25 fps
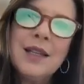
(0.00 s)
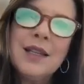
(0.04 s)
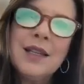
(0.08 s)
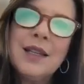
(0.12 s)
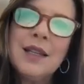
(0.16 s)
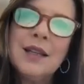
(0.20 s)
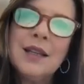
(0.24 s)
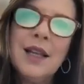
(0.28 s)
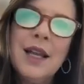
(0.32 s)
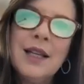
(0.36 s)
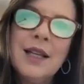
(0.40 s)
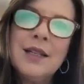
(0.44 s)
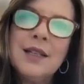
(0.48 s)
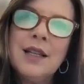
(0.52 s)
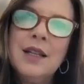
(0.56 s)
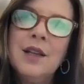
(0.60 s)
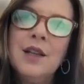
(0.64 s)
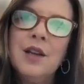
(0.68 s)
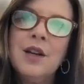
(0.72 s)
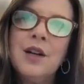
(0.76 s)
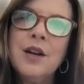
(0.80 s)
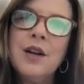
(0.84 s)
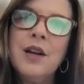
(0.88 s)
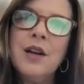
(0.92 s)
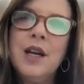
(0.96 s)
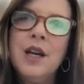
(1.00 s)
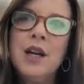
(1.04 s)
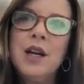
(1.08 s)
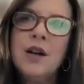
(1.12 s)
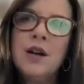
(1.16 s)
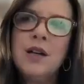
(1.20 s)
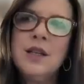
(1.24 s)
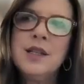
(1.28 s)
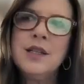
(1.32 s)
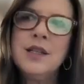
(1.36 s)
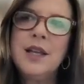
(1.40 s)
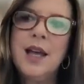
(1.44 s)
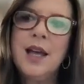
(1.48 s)
the lesson learned here
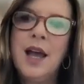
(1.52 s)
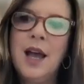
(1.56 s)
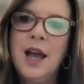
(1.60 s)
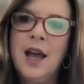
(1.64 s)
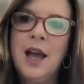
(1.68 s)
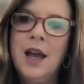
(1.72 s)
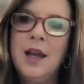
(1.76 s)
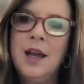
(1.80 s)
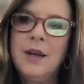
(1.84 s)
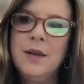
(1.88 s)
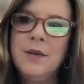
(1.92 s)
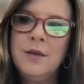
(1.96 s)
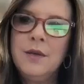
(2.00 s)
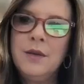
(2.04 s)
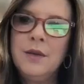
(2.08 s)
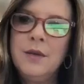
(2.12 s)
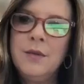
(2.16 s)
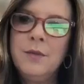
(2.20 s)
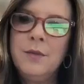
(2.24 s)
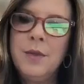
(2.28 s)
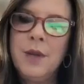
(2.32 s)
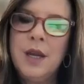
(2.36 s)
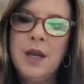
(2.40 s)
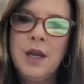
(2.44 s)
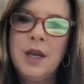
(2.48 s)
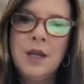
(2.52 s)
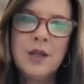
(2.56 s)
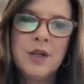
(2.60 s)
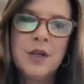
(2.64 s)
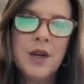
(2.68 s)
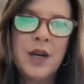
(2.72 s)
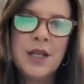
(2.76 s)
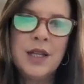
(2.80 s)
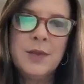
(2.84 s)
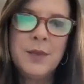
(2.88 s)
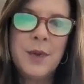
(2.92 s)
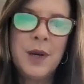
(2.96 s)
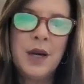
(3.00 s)
is that being
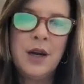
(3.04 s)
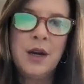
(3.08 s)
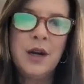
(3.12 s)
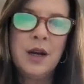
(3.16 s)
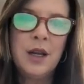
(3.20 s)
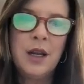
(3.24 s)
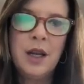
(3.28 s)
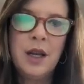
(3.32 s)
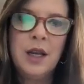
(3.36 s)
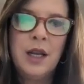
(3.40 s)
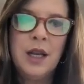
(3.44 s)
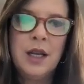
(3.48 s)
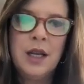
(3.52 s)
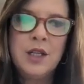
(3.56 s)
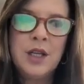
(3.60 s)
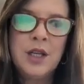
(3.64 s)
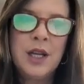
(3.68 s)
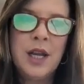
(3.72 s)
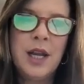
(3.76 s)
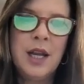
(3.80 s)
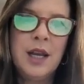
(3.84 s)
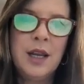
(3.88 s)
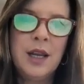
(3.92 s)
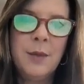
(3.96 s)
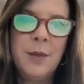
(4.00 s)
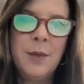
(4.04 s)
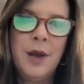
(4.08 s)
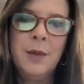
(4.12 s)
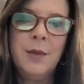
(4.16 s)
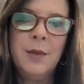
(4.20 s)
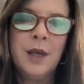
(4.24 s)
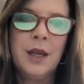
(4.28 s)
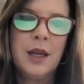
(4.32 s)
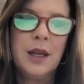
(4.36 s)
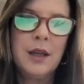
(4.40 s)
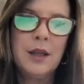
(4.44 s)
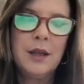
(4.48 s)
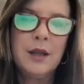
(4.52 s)
transparent and educating the
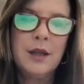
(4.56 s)
public.